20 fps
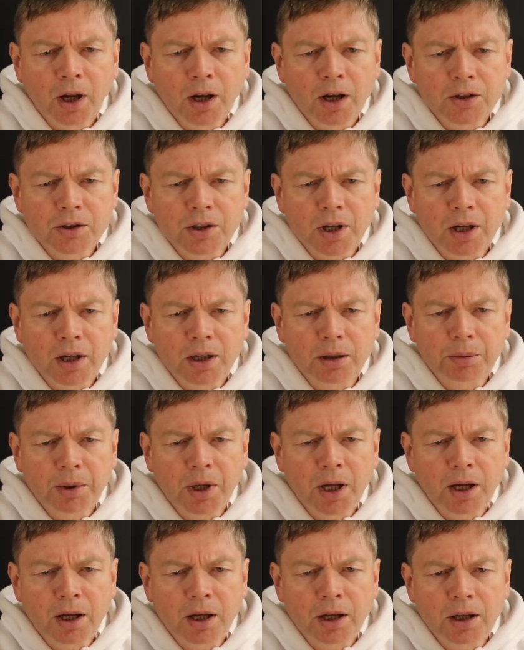as they
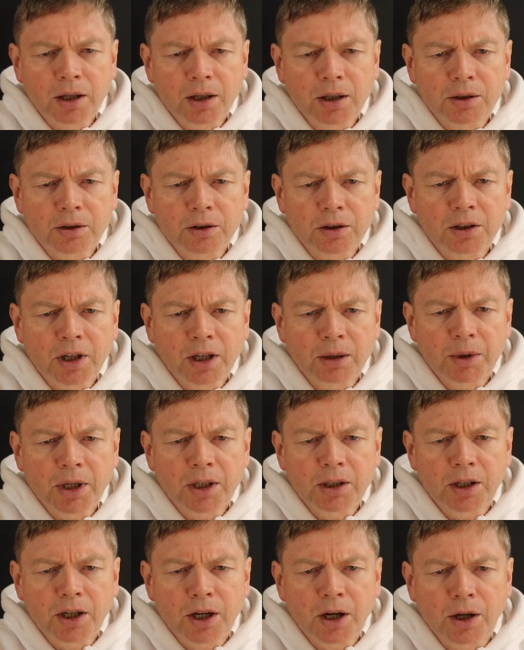plan to take my
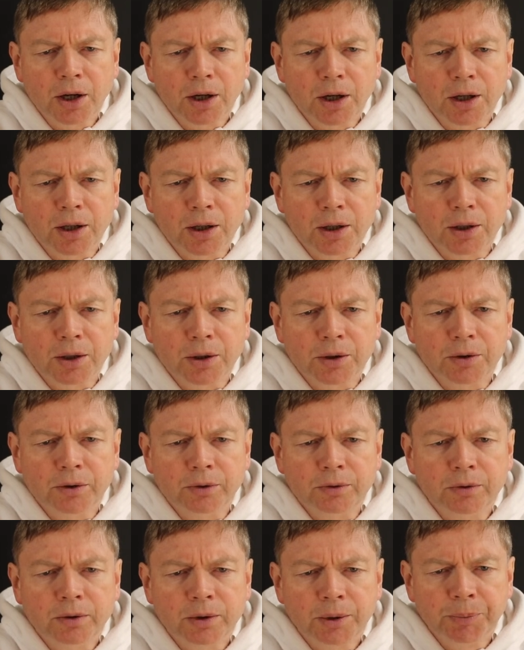
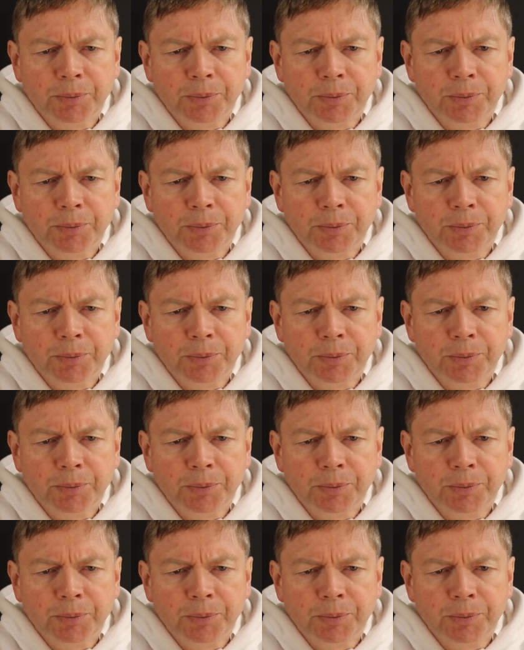life.